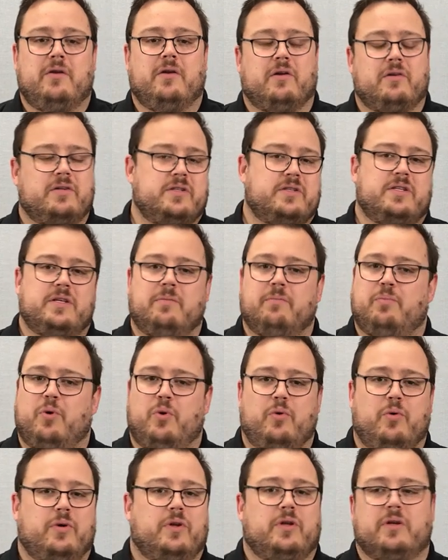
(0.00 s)
not just
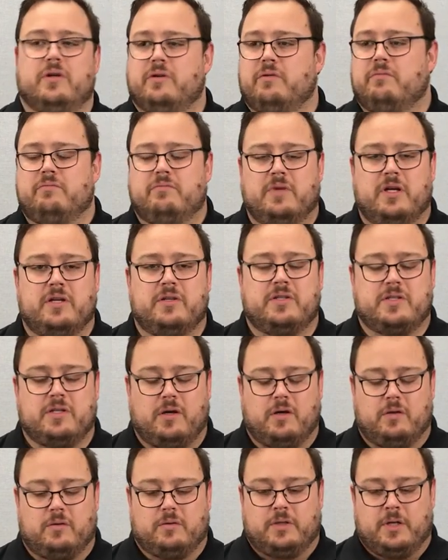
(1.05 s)
imported and
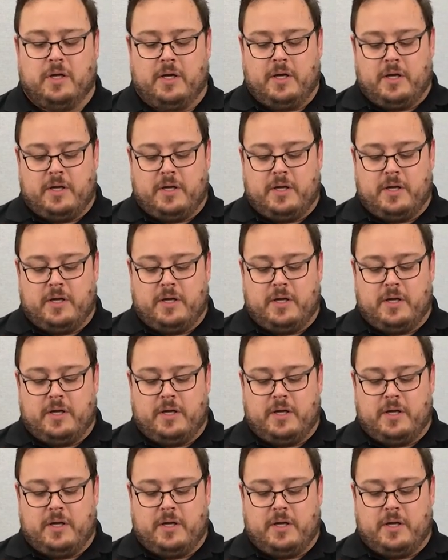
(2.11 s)
sold.